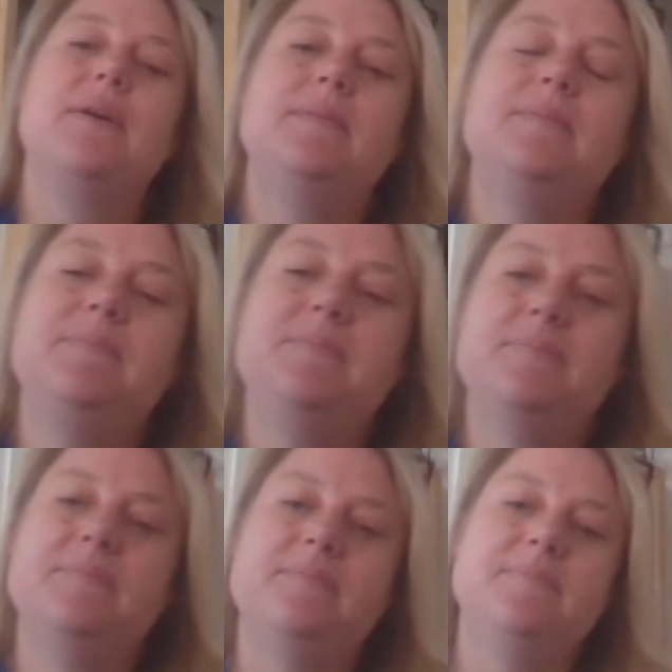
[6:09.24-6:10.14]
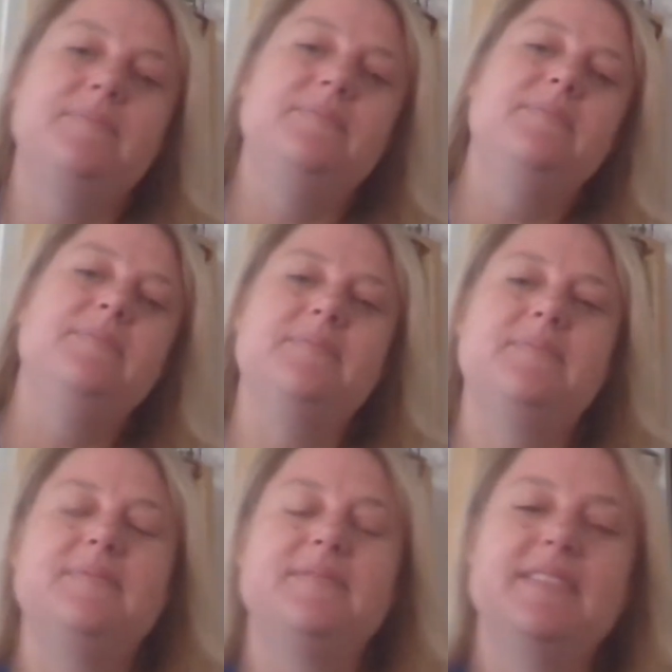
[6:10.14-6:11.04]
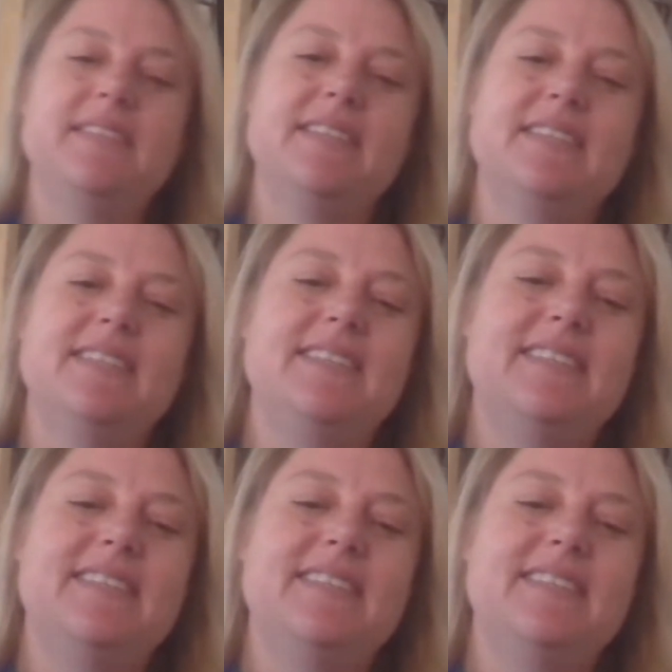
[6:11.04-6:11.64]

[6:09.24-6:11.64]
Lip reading: So we encourage folks that are interested to do